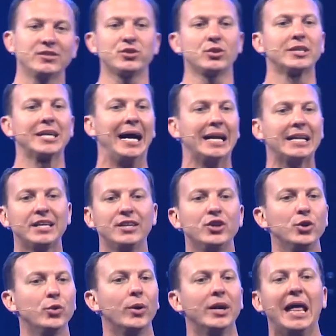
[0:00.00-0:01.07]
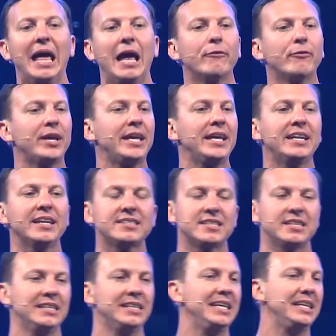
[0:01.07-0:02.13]
so God can do whatever. He
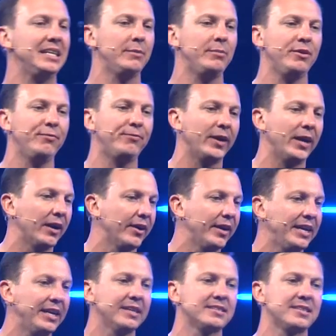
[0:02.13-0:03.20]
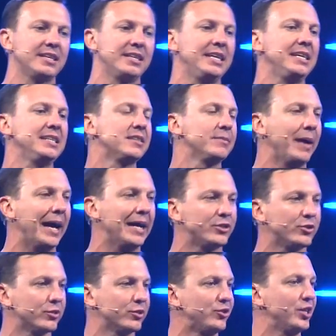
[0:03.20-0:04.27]
doesn't need to be fair. He doesn't need to match
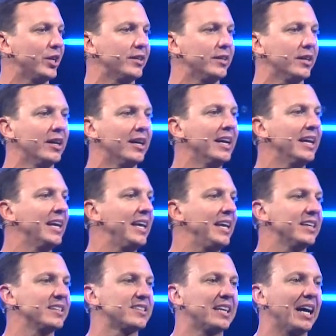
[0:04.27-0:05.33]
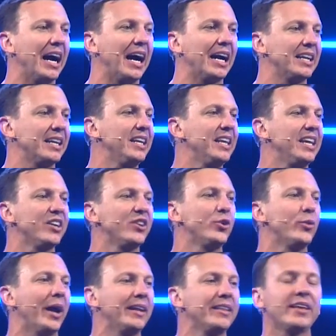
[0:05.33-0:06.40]
your agenda. He is God and He can
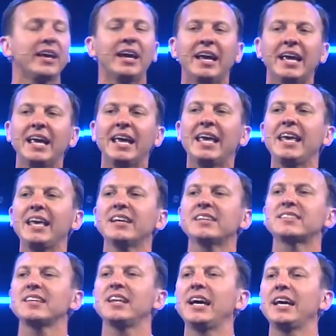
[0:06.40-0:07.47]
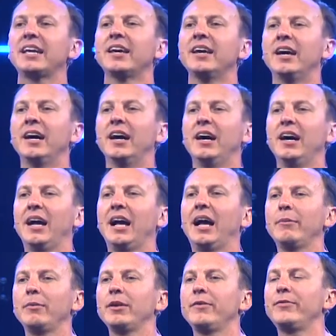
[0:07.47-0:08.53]
do anything. He is like, uh,
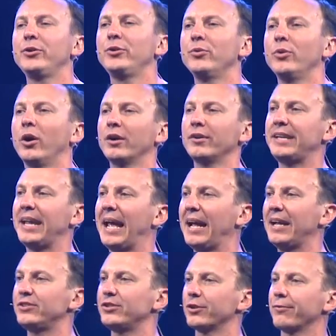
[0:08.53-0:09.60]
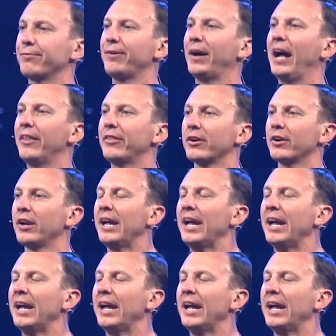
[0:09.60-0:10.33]
how many of you are dads, you're a father,